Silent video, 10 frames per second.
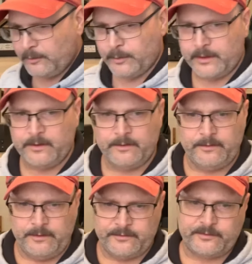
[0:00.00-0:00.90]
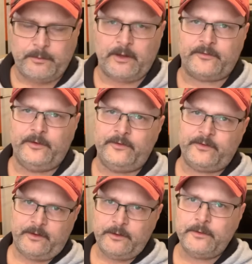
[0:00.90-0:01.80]
the instructions,
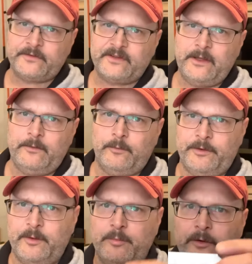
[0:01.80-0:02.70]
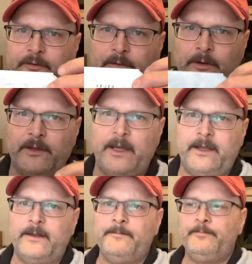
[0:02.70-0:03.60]
you've seen what the breech looked like.
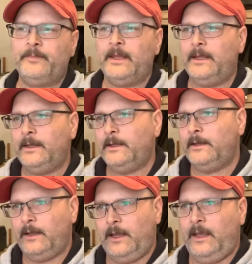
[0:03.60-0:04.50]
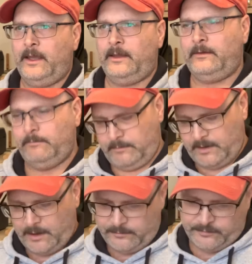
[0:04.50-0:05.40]
And I,
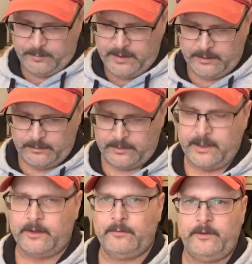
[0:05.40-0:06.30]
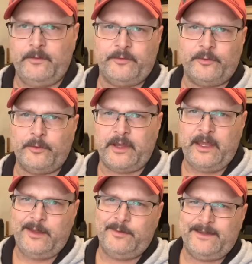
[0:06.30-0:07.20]
to me, it looked like it was okay,
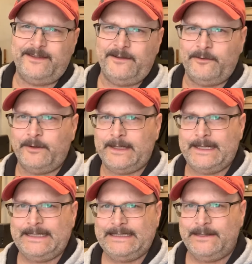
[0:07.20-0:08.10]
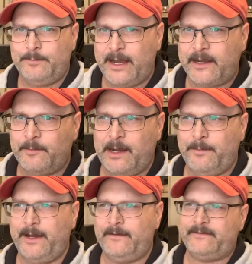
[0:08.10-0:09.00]
but you know what? In the back of my mind, I
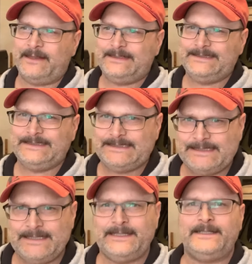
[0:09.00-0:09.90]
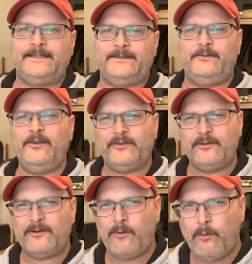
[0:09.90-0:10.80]
was like, it wasn't
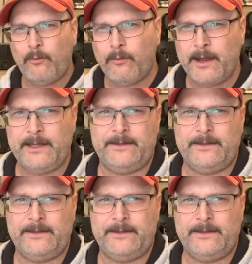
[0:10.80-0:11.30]
quite